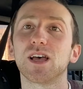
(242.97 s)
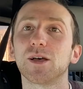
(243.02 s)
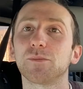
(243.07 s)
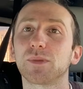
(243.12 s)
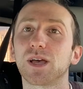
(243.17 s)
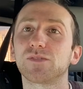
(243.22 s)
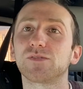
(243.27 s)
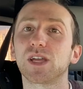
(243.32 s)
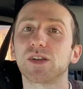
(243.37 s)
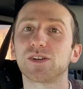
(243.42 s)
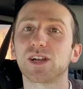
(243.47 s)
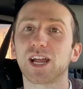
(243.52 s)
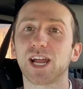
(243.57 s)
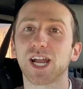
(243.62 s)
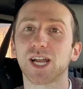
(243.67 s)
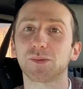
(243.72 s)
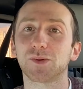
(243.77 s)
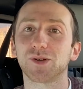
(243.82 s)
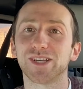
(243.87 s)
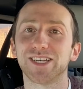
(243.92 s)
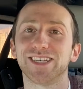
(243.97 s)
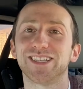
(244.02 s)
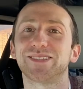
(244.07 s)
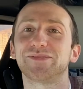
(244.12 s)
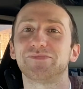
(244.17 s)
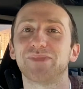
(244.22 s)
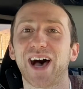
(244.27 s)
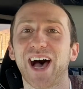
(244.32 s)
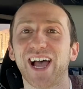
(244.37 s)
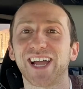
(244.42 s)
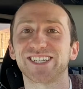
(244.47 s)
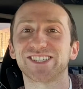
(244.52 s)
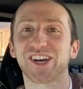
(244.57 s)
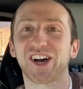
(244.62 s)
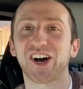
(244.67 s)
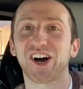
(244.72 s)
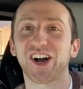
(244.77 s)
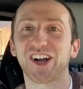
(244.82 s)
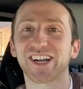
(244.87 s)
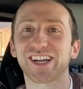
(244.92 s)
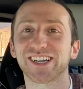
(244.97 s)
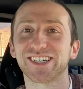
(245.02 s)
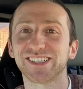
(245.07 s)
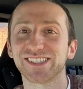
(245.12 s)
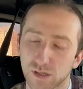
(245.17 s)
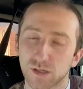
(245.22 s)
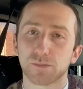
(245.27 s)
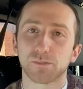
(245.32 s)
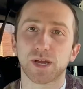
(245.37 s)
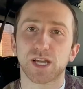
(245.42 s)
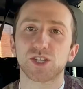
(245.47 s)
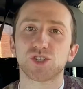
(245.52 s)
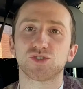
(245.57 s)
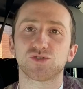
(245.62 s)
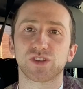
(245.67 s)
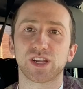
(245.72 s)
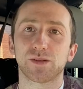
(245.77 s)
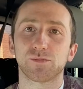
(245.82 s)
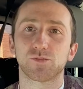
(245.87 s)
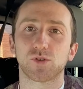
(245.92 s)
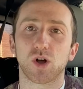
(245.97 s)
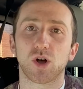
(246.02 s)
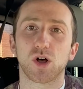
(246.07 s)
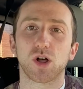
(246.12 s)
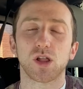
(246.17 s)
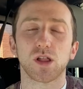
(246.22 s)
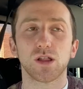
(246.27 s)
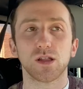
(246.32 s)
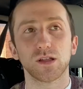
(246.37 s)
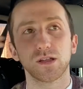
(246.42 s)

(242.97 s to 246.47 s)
My favorite animal is my dog. My dream role.